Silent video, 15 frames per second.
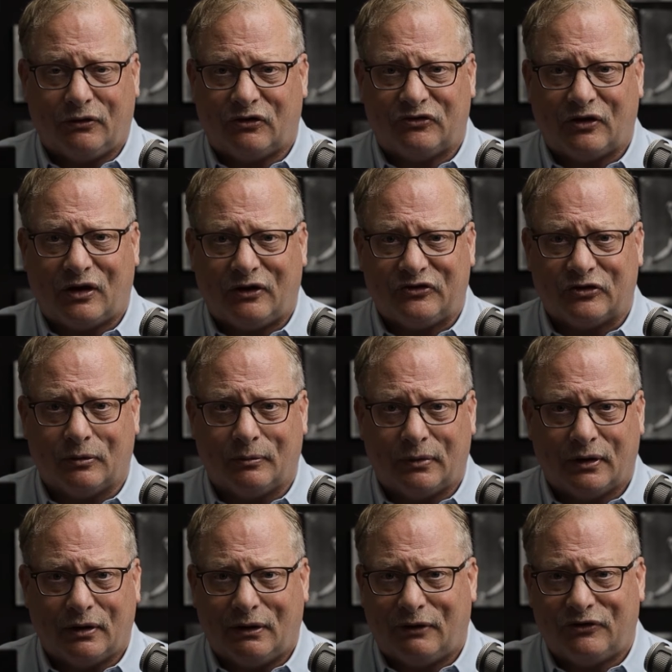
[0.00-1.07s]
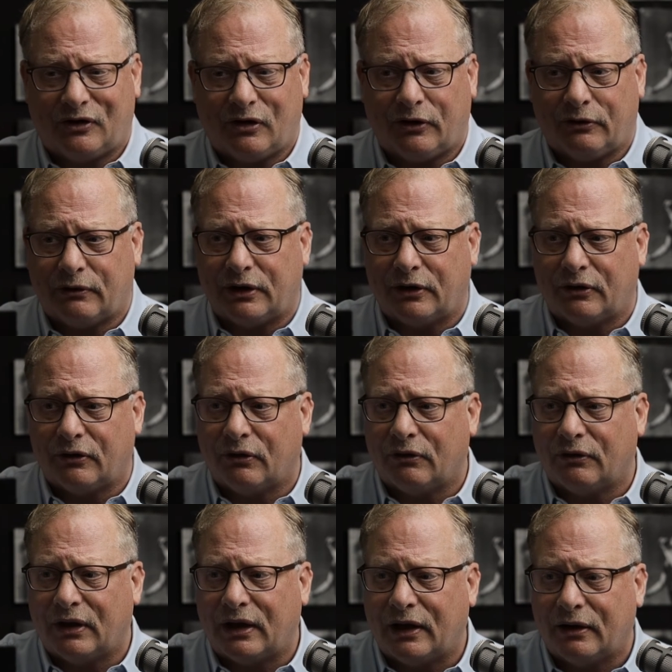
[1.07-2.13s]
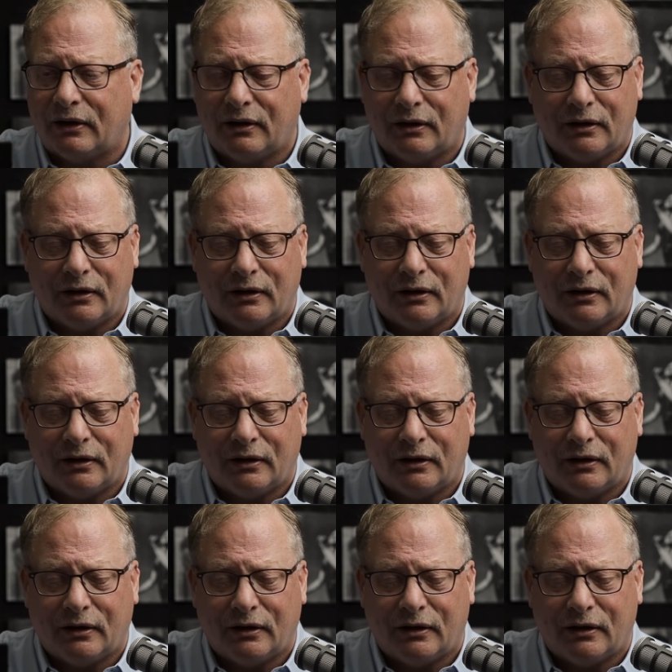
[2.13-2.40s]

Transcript: it looks awesome. I don't have to color grade it a whole lot.